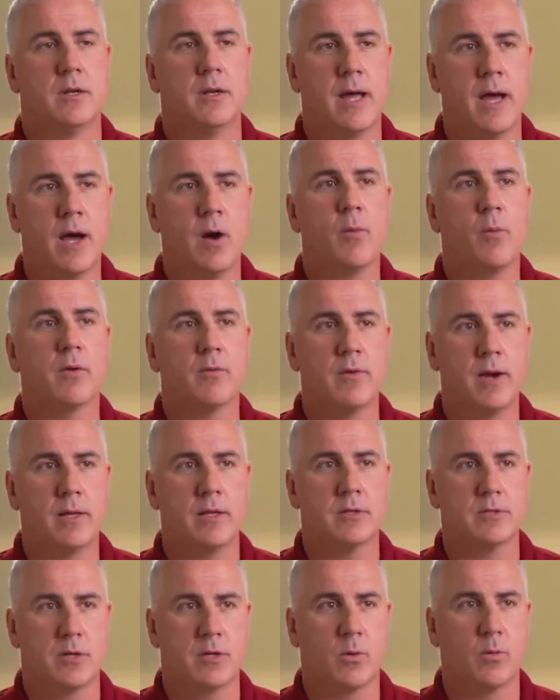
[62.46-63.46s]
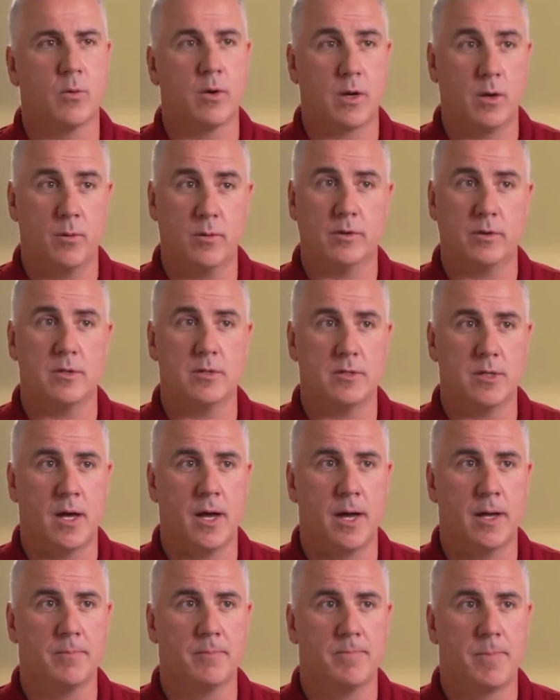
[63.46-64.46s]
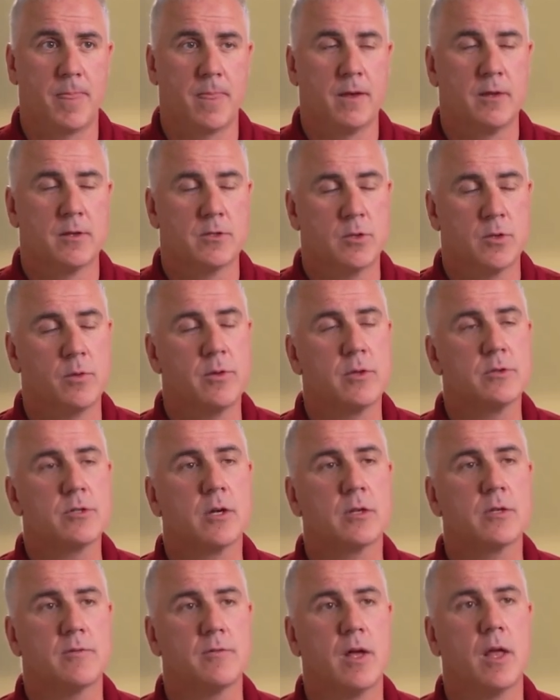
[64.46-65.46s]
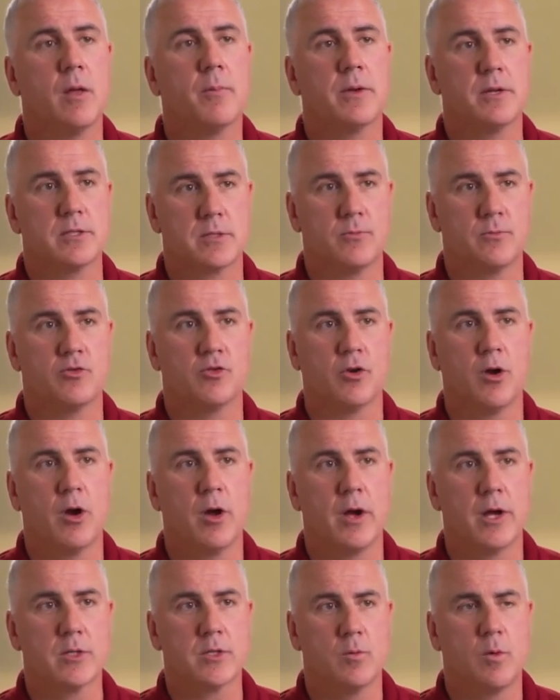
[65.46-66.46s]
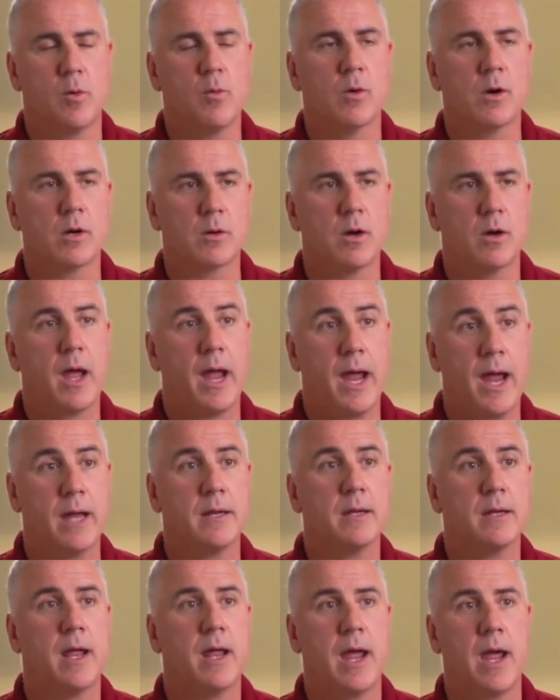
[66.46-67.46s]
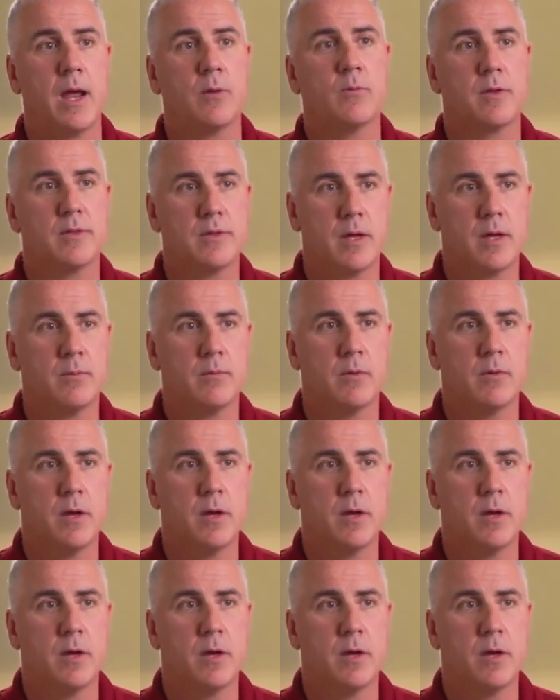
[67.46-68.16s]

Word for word: Now we're ready to start working with design. So they'll start developing some drawings. We'll work hand in hand with them